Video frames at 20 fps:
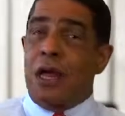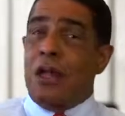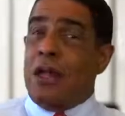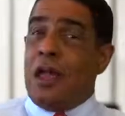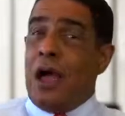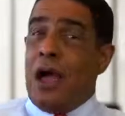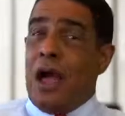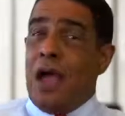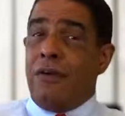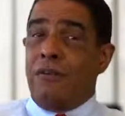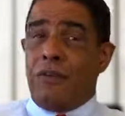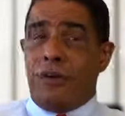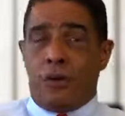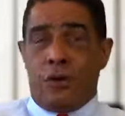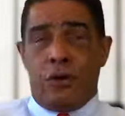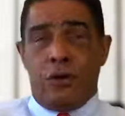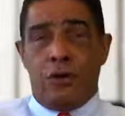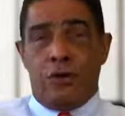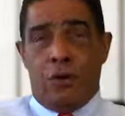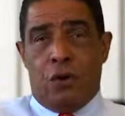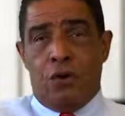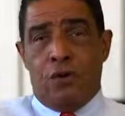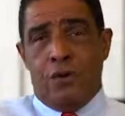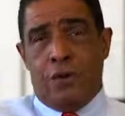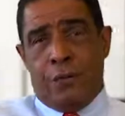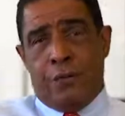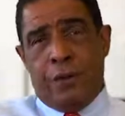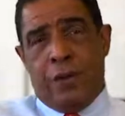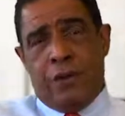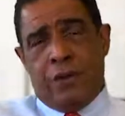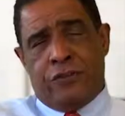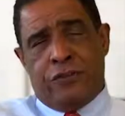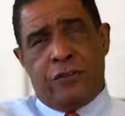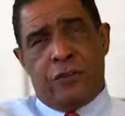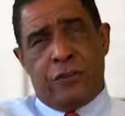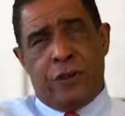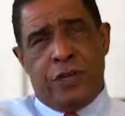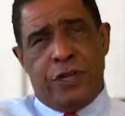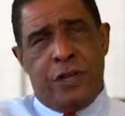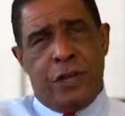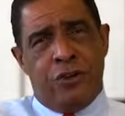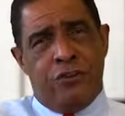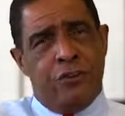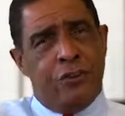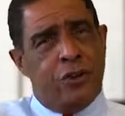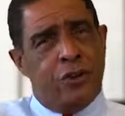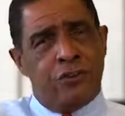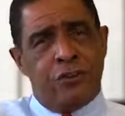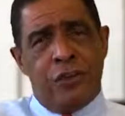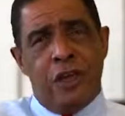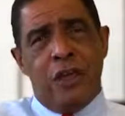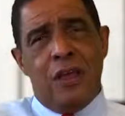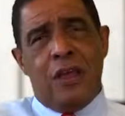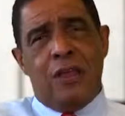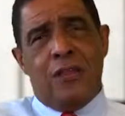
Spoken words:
Now, I've learned over the past 38 years